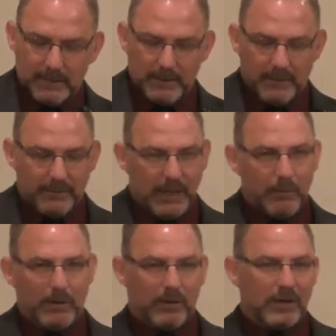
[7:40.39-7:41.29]
You know, they
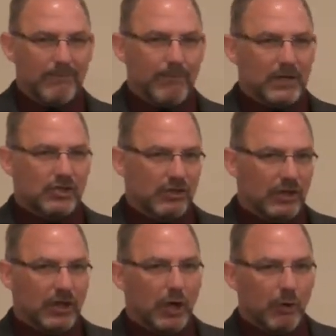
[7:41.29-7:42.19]
were commissioned
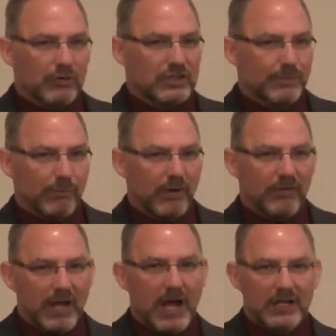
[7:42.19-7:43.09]
to go and spread
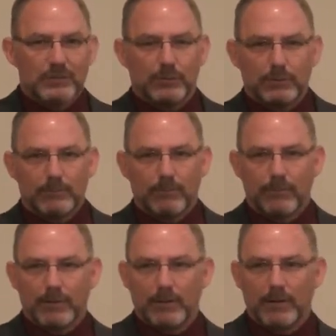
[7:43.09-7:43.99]
the gospel.
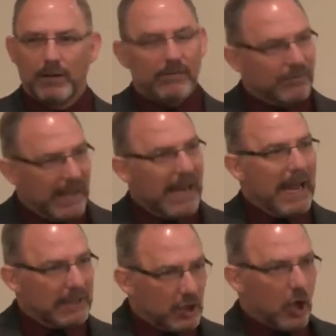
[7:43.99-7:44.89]
They
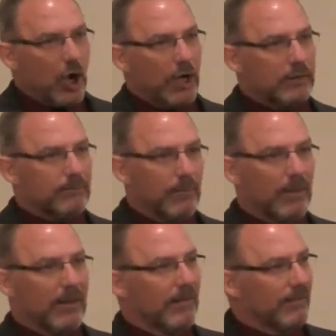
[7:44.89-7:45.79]
had gone,
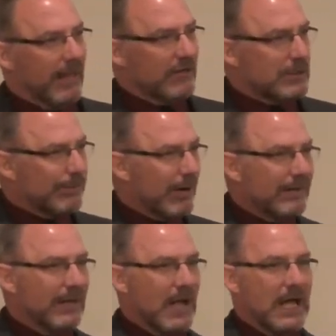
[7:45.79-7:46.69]
they had
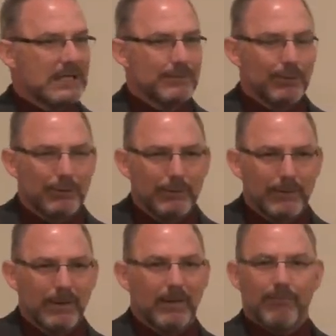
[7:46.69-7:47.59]
spread the gospel,
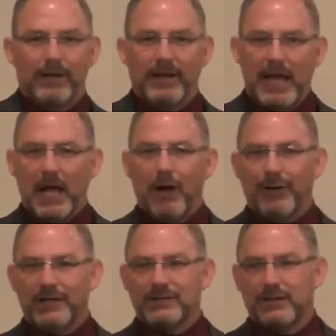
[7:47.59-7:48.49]
but now
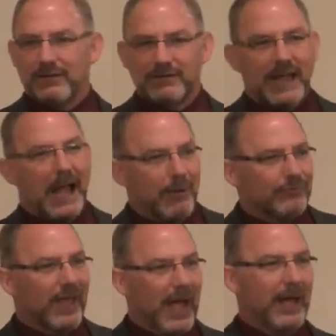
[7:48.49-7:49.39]
is
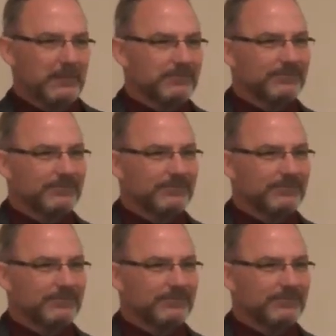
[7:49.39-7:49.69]
downtime.